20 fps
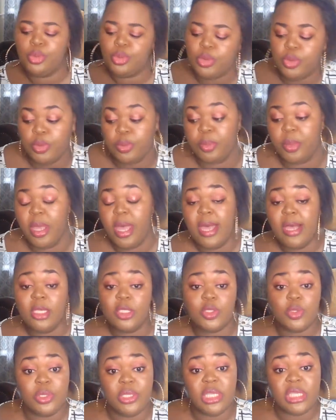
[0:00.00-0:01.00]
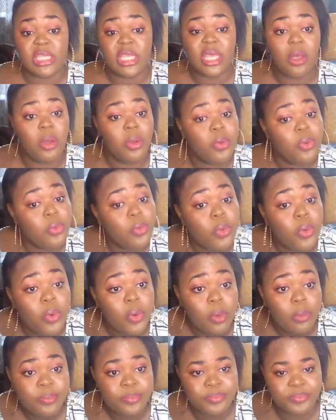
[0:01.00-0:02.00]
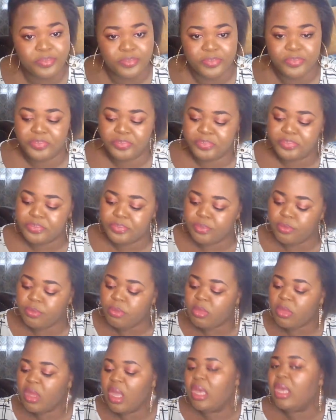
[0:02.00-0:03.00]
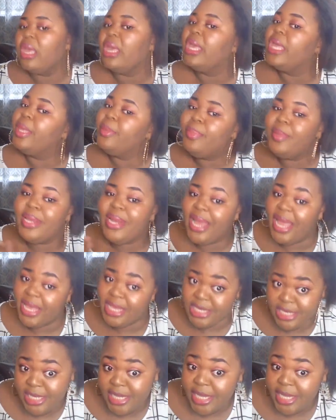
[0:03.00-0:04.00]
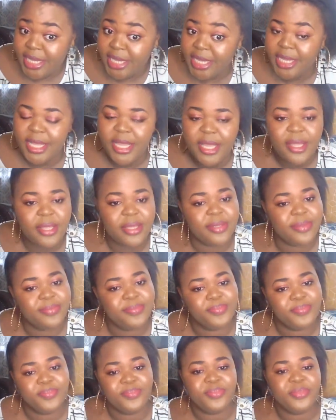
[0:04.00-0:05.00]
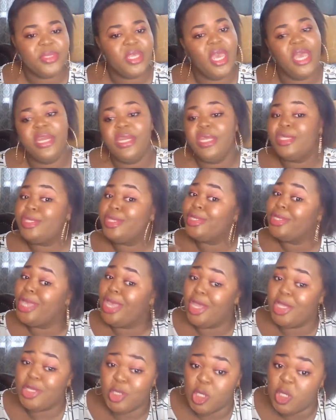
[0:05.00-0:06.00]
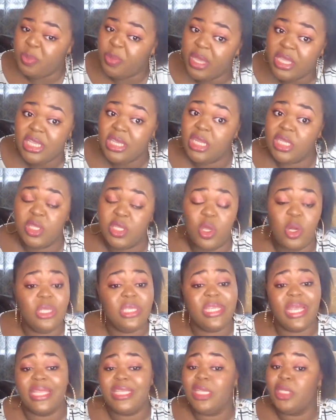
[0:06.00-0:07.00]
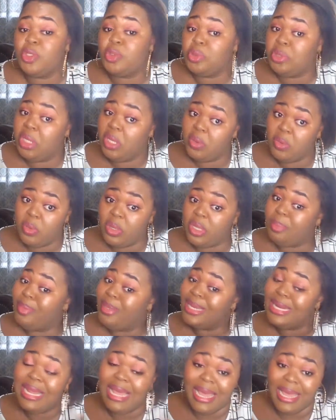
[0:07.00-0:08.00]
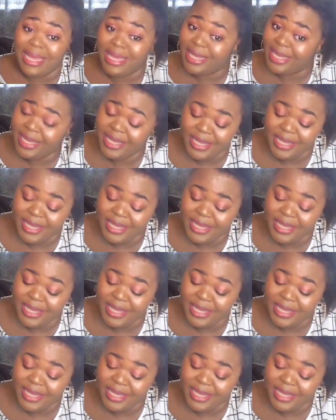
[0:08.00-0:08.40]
come. So they say, uncle, it be like, say, this thing that you're suspecting is not really starting today, or it be like